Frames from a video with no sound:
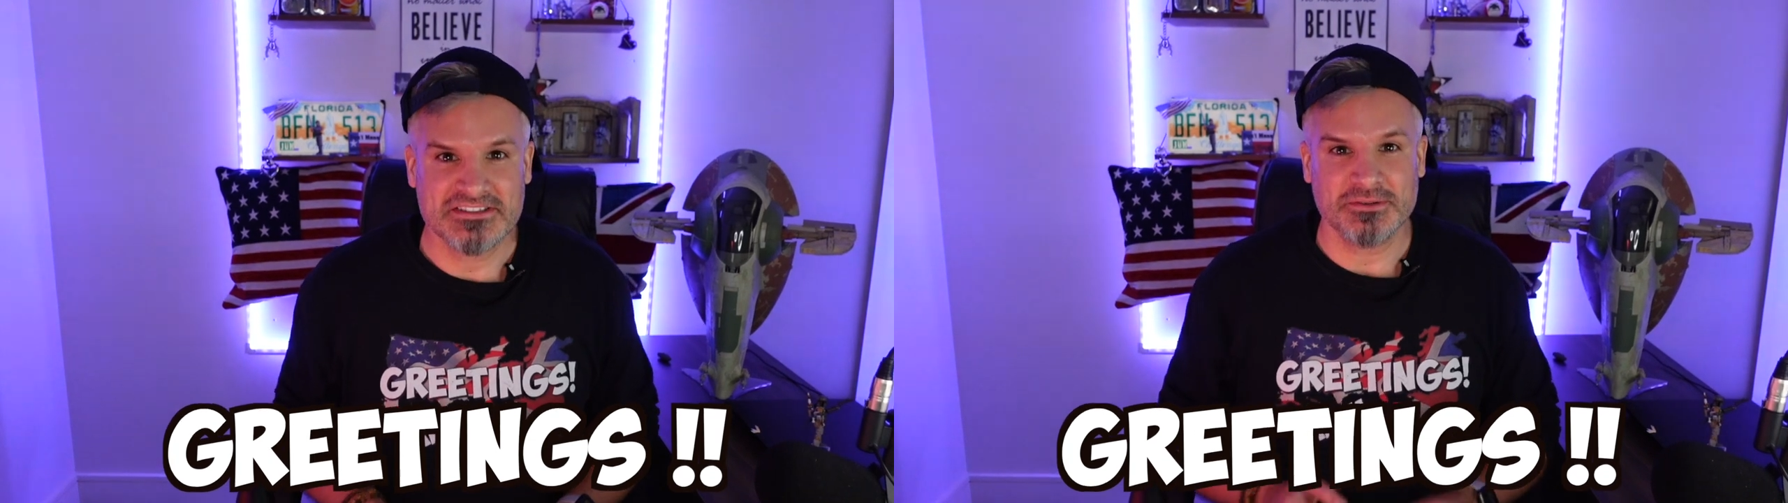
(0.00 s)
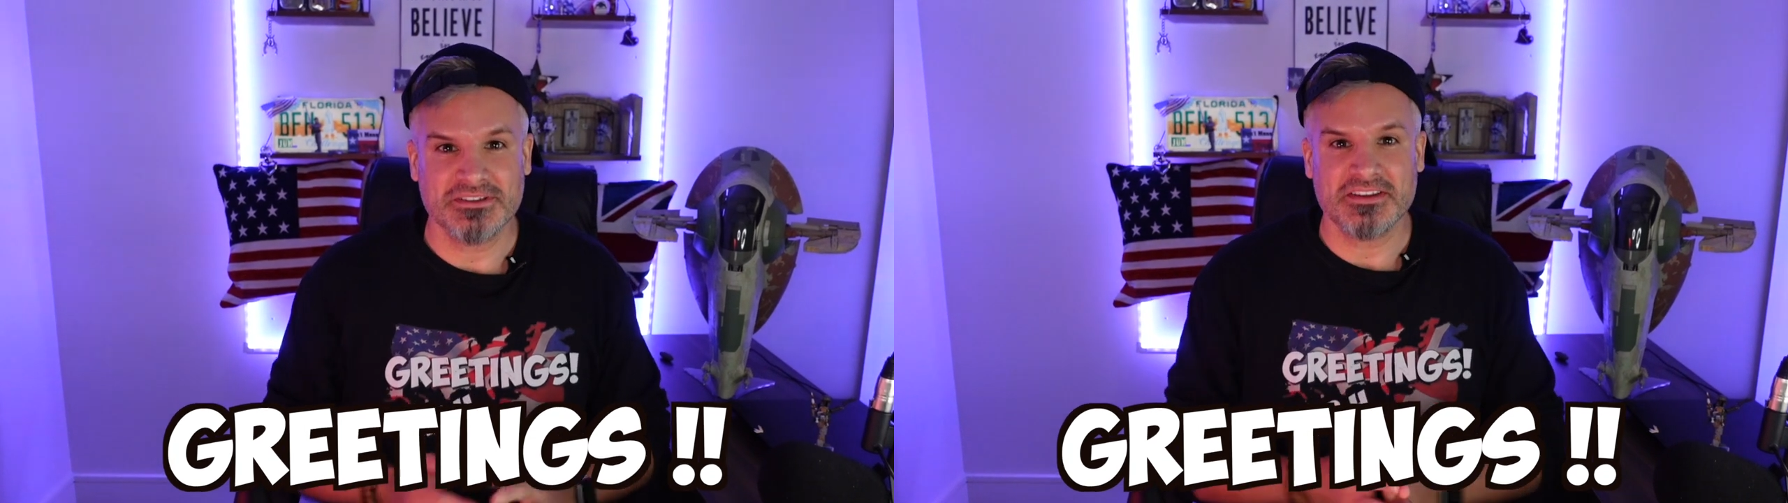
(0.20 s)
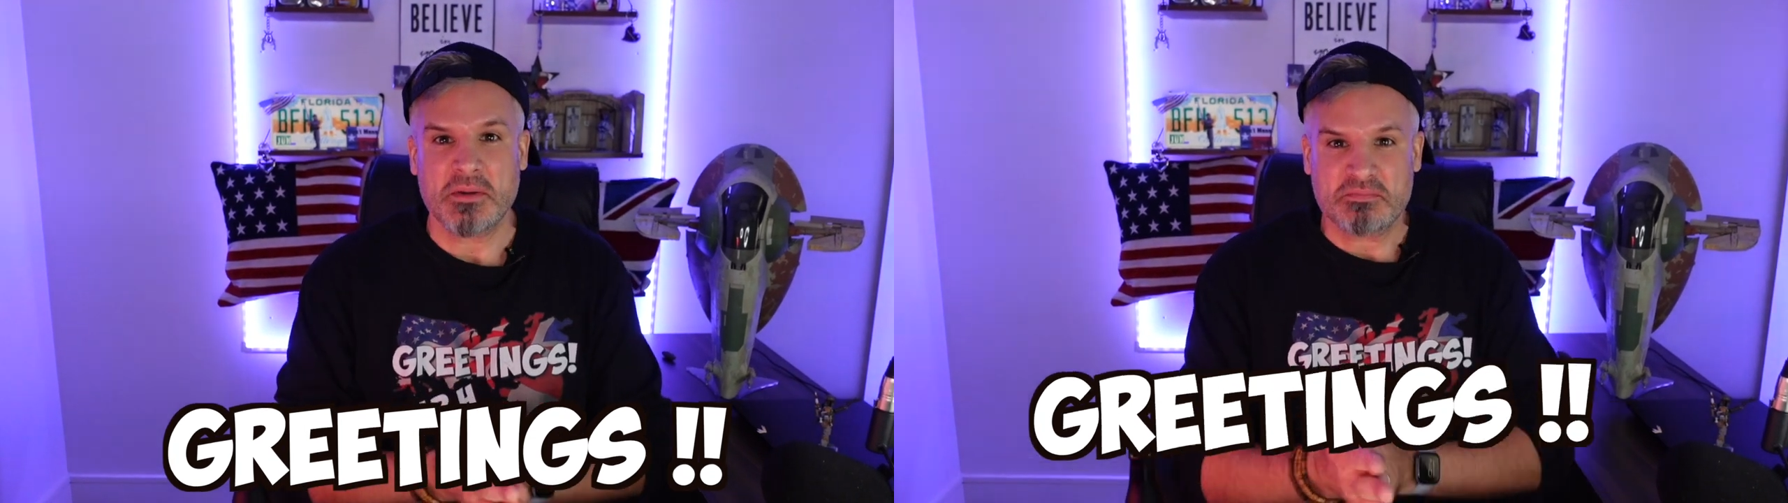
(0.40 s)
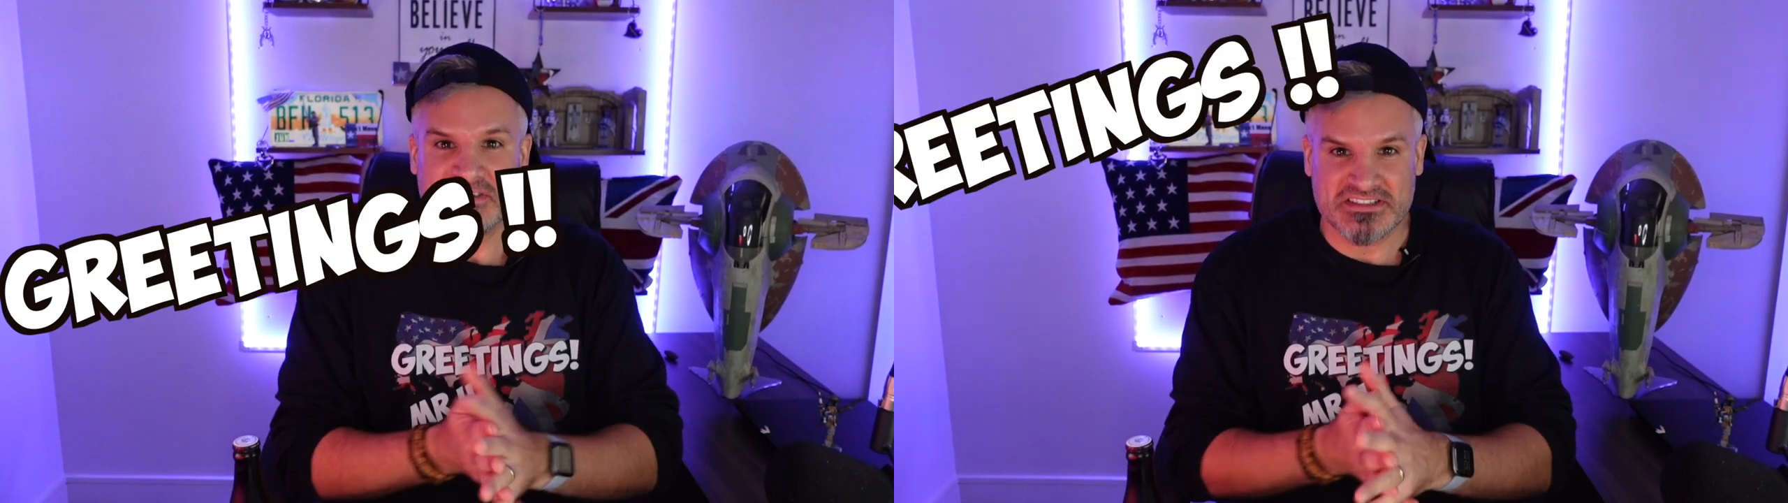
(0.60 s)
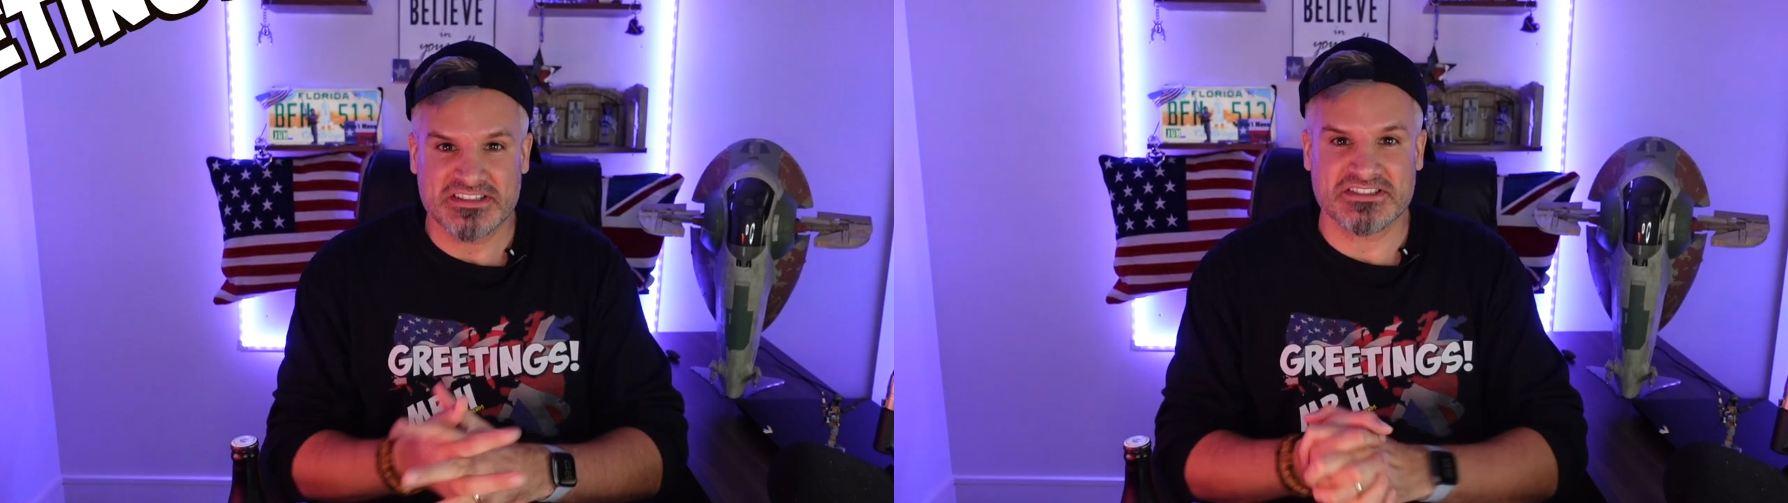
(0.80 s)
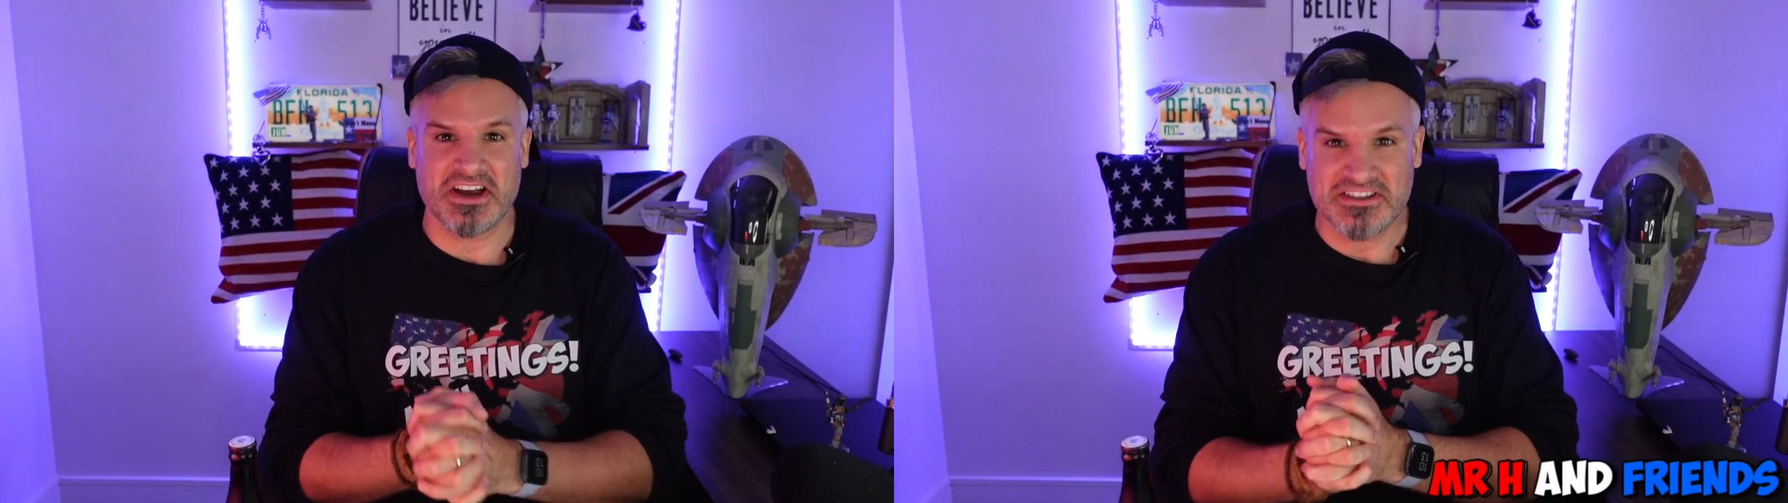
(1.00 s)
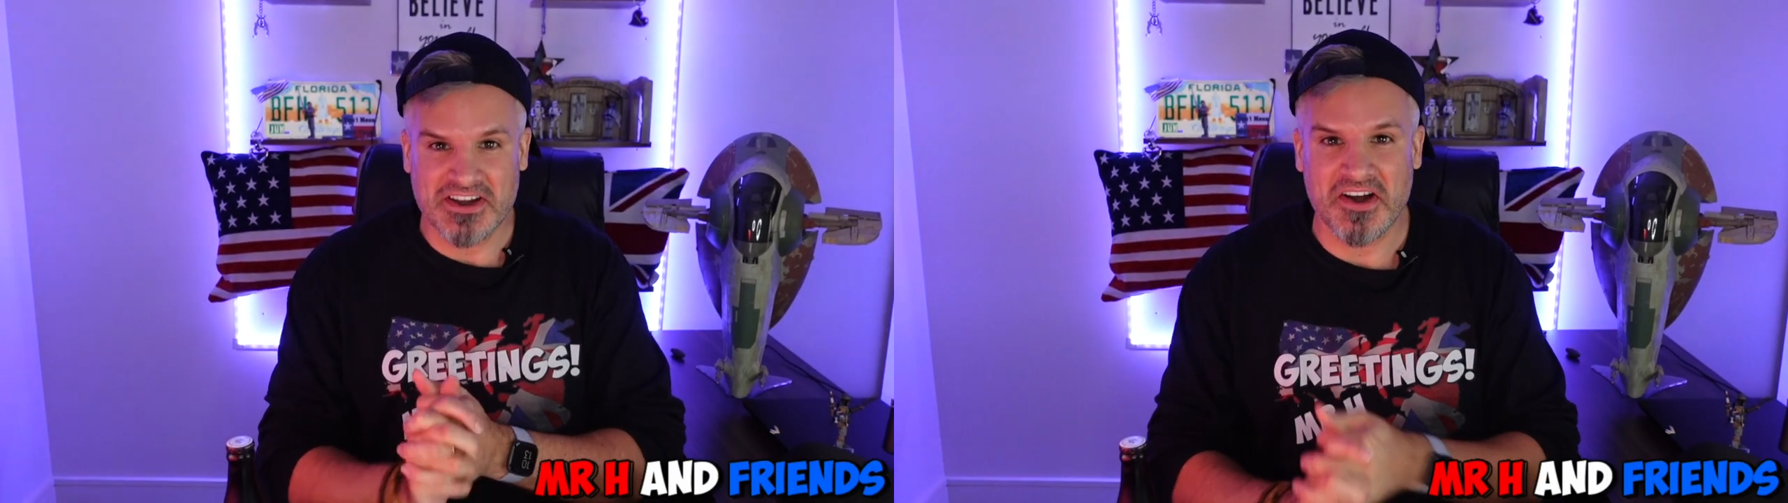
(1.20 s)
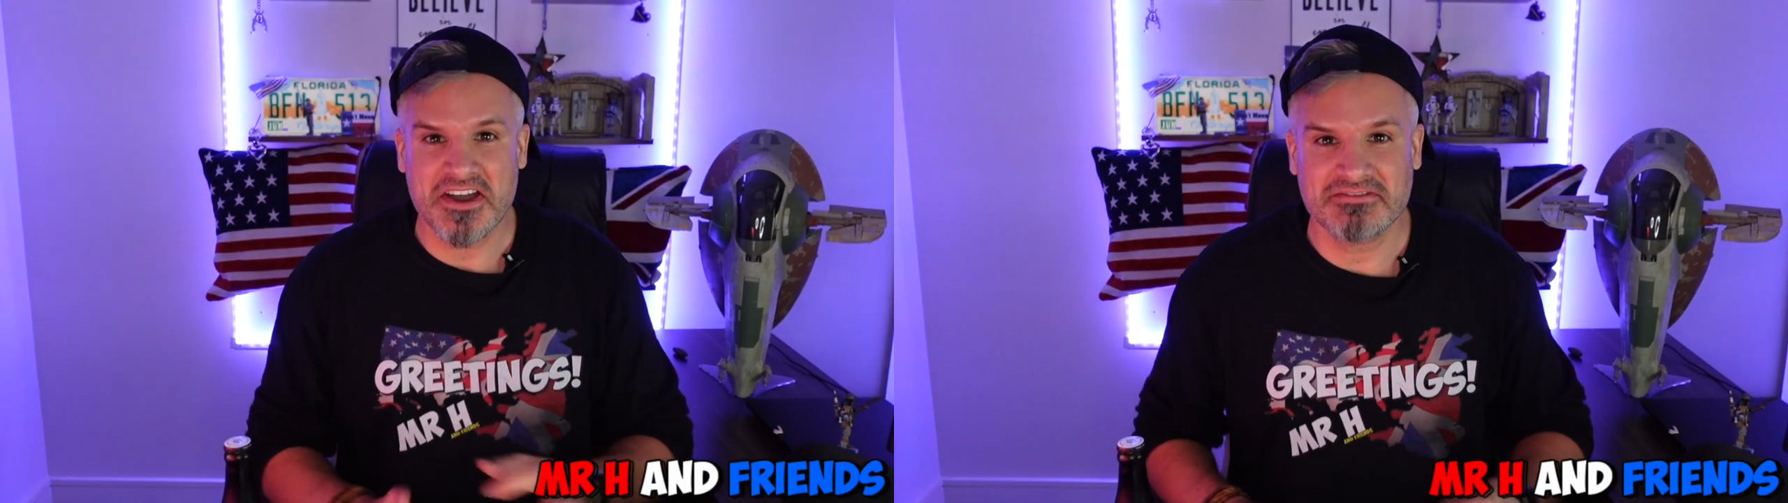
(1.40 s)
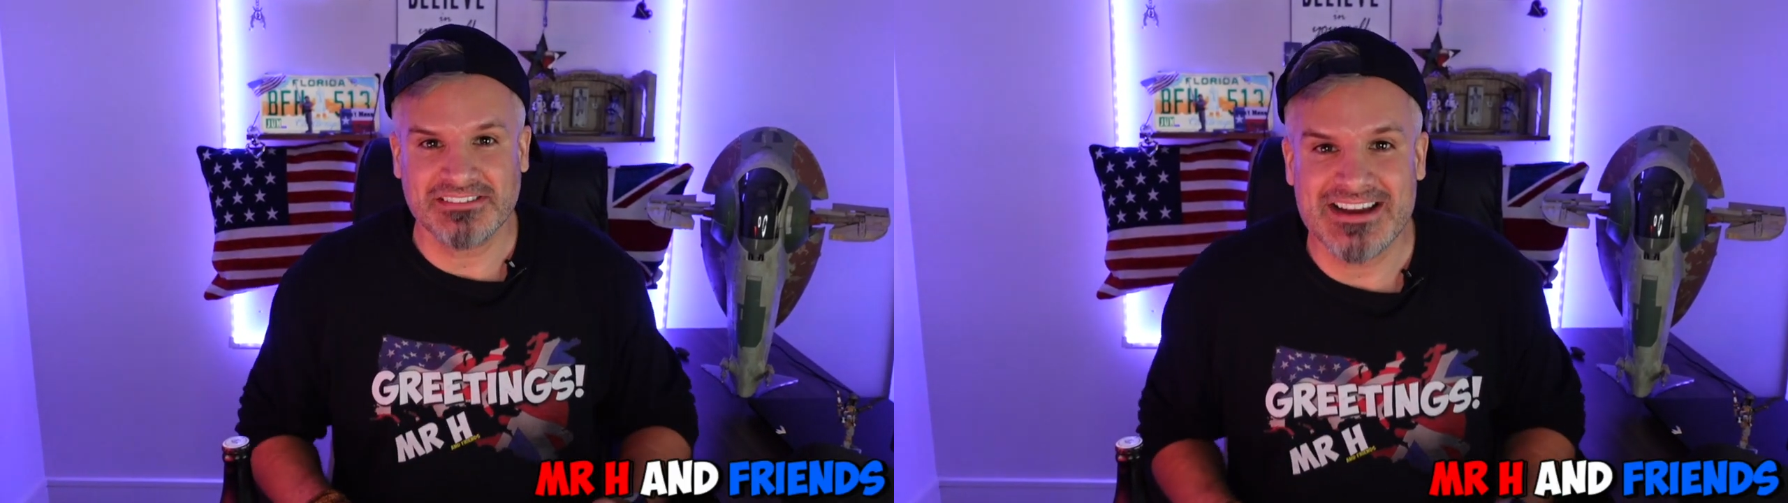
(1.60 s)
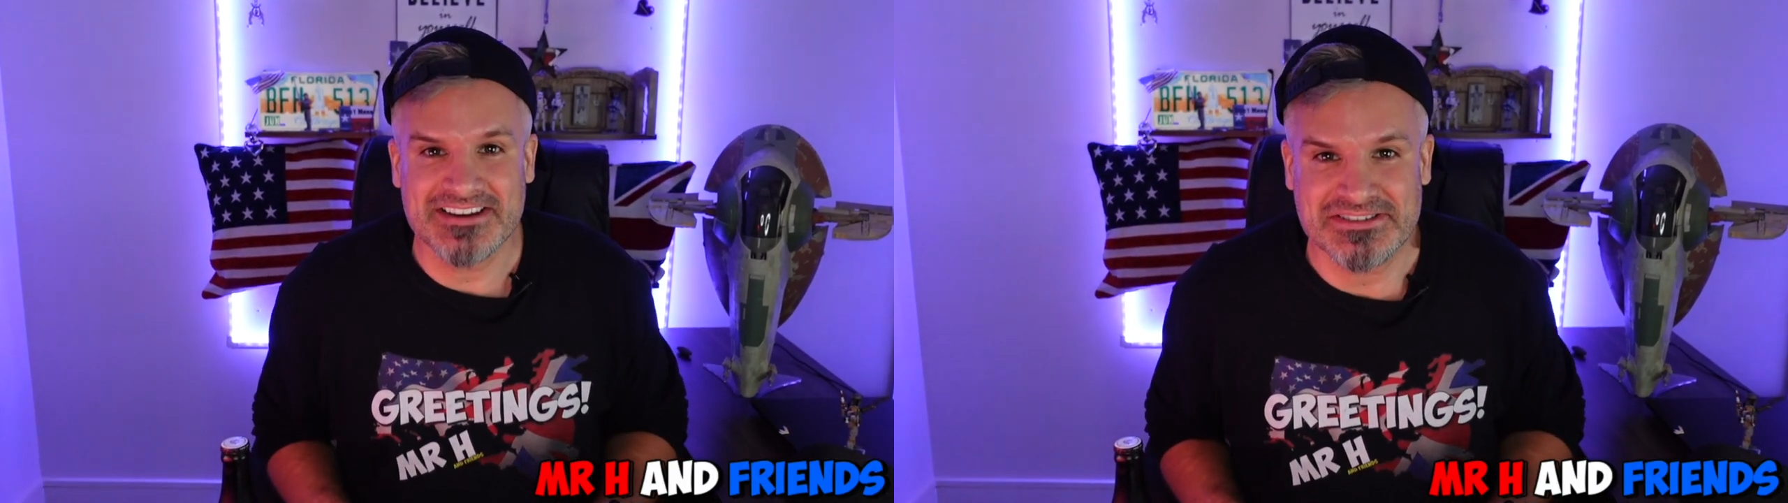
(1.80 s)
to another British Guy
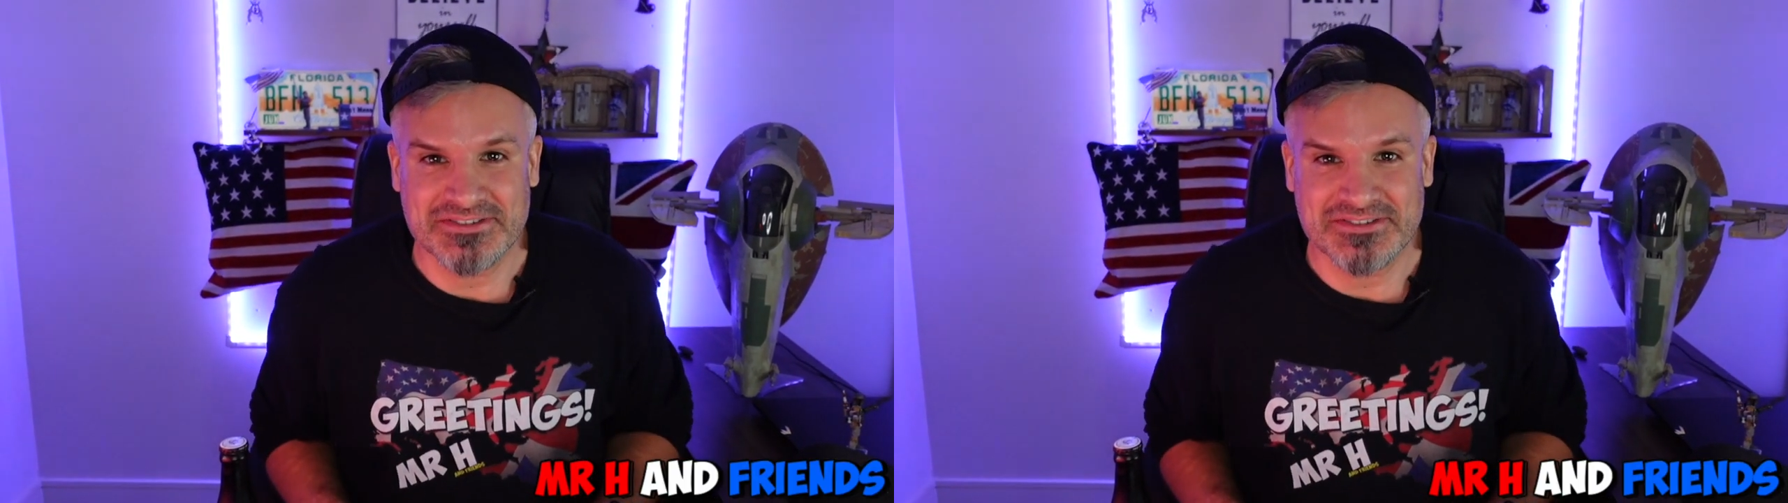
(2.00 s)
Reacts